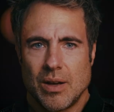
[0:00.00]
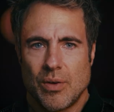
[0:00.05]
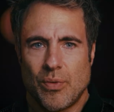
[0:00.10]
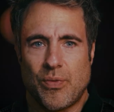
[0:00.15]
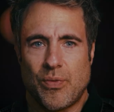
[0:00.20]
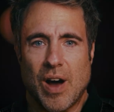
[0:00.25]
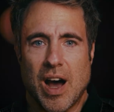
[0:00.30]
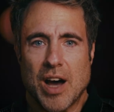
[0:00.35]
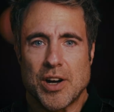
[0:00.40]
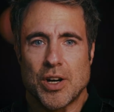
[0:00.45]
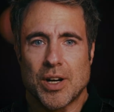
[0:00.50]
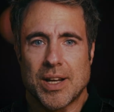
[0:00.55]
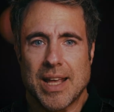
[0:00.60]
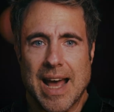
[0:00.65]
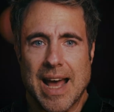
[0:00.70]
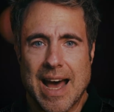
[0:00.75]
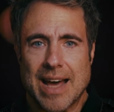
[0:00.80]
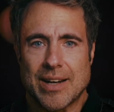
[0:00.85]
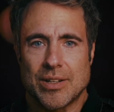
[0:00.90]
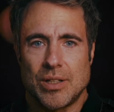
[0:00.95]
fodder
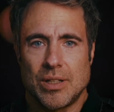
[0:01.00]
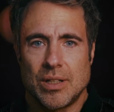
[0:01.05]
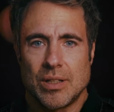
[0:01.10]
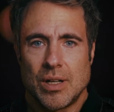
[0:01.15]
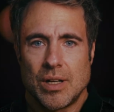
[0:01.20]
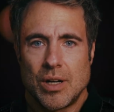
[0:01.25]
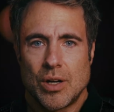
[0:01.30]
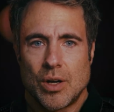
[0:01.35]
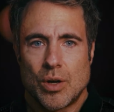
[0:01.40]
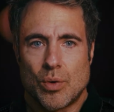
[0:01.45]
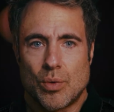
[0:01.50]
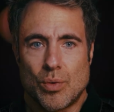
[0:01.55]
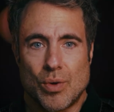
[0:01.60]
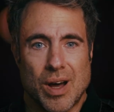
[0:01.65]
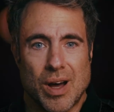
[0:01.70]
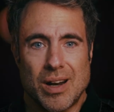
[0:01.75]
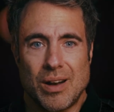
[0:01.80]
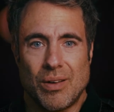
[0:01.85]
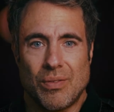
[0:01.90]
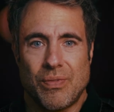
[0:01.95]
cattle,
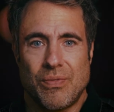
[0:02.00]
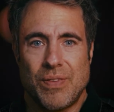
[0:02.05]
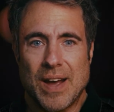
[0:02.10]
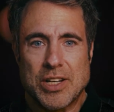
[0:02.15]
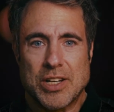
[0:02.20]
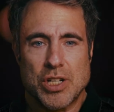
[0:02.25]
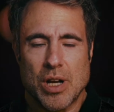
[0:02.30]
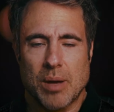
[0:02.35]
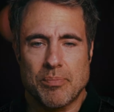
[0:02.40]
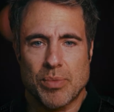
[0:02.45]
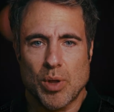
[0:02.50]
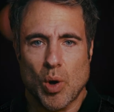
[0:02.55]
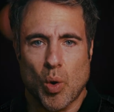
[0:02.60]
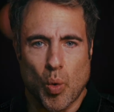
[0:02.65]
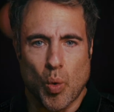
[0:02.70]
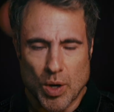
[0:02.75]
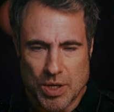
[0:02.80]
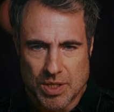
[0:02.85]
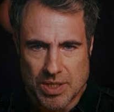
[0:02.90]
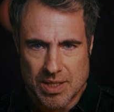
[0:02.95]
run and fetch up the
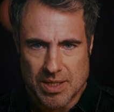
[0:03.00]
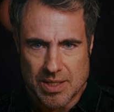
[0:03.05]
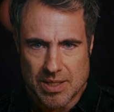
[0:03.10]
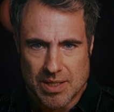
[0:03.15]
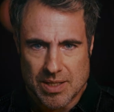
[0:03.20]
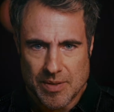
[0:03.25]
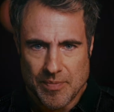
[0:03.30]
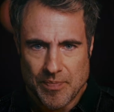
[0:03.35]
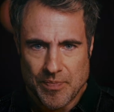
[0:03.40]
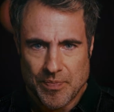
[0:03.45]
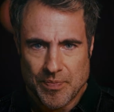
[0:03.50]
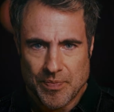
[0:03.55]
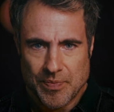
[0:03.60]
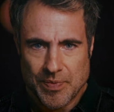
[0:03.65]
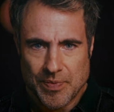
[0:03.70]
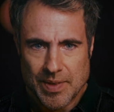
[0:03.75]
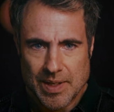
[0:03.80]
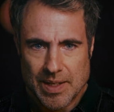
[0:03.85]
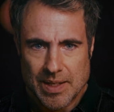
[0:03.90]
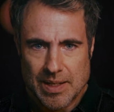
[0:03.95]
horses.
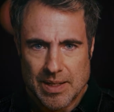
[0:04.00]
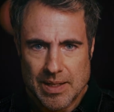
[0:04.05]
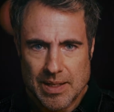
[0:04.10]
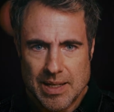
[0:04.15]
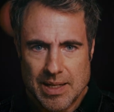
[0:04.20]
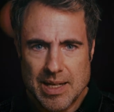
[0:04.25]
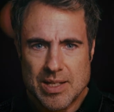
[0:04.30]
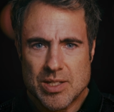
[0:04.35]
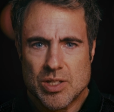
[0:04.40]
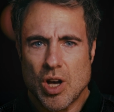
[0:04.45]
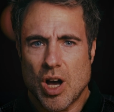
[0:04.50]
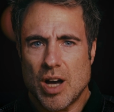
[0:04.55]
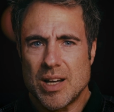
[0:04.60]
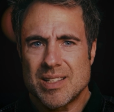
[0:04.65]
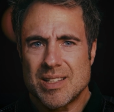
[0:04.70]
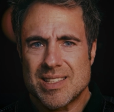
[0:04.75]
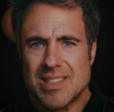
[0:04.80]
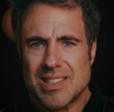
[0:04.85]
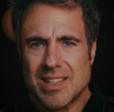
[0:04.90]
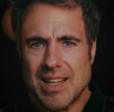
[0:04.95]
He saw
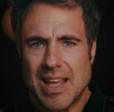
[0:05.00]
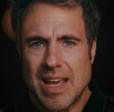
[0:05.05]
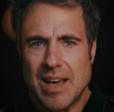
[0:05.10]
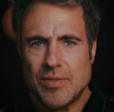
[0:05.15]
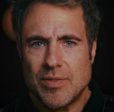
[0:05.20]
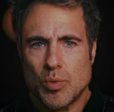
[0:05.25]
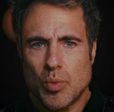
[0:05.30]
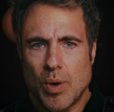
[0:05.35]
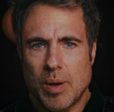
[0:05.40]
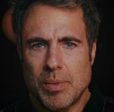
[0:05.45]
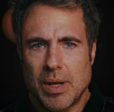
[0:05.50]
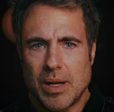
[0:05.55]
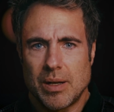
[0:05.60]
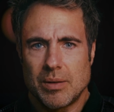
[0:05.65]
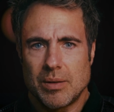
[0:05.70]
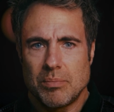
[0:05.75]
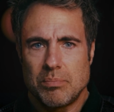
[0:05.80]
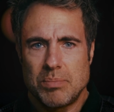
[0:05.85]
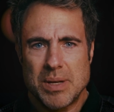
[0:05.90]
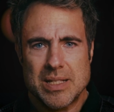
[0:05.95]
enslaved
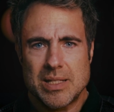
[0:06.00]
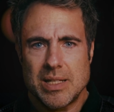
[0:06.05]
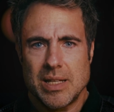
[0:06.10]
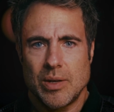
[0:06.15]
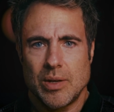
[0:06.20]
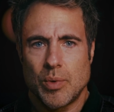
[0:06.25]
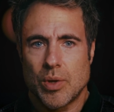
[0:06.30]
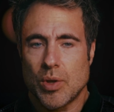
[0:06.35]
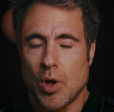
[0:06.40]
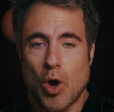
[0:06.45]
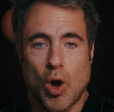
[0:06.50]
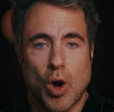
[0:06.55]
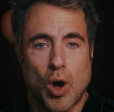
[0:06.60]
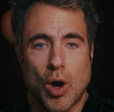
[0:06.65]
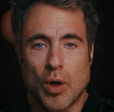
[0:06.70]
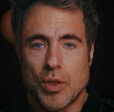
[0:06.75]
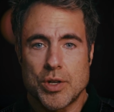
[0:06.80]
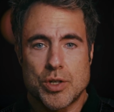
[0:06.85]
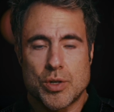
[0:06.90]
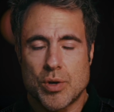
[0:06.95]
women busy with
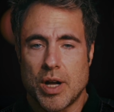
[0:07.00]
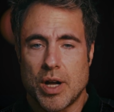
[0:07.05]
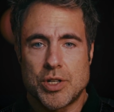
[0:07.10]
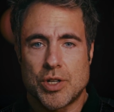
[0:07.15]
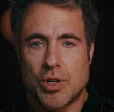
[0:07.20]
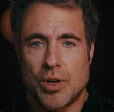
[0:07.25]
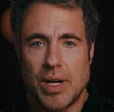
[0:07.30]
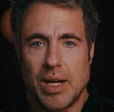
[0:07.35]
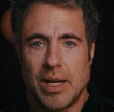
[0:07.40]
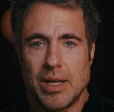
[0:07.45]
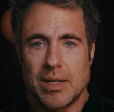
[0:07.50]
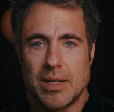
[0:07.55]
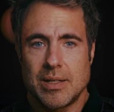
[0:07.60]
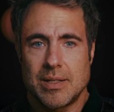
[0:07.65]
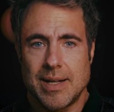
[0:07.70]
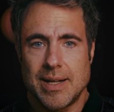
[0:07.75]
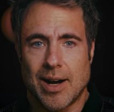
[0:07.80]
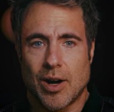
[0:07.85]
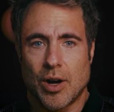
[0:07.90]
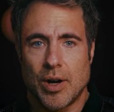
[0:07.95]
all the drudgery in
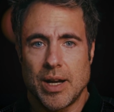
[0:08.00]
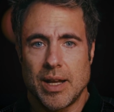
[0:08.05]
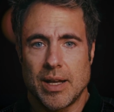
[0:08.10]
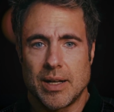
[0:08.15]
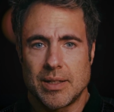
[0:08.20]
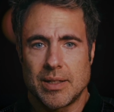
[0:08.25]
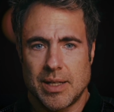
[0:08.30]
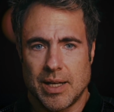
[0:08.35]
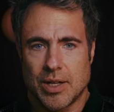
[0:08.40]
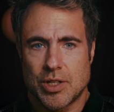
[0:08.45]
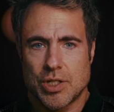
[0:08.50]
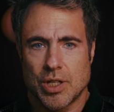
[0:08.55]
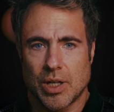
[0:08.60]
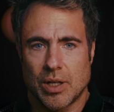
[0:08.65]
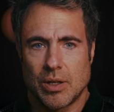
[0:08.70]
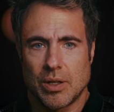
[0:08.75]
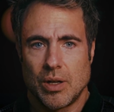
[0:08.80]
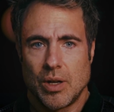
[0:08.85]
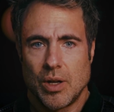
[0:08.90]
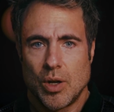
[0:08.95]
dairy and
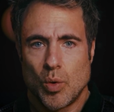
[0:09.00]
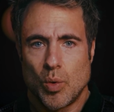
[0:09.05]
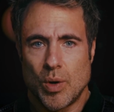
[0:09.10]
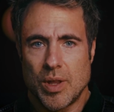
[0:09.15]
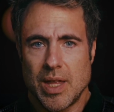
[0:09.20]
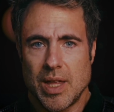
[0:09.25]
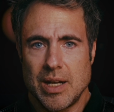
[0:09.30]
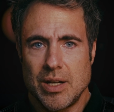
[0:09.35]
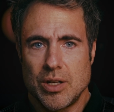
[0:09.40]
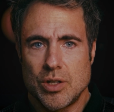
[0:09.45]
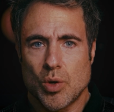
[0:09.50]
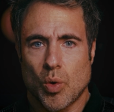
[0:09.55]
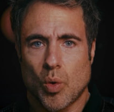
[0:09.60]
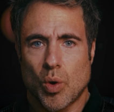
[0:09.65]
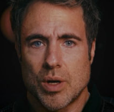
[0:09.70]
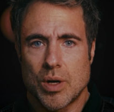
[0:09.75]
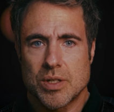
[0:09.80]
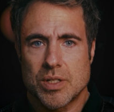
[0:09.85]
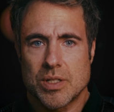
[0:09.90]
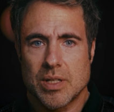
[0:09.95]
kitchen, within
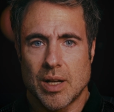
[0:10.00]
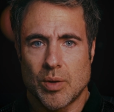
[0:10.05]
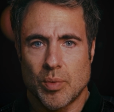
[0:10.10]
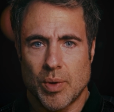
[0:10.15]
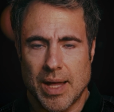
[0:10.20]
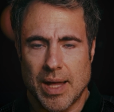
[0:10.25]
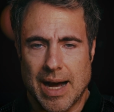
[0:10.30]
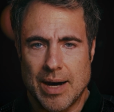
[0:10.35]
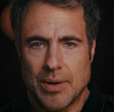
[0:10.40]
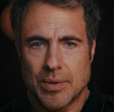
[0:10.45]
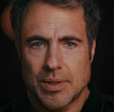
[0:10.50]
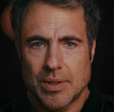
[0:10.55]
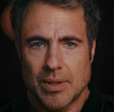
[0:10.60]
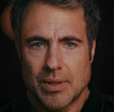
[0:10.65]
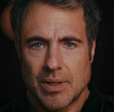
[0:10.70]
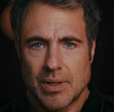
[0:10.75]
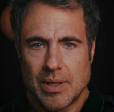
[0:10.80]
doors and without.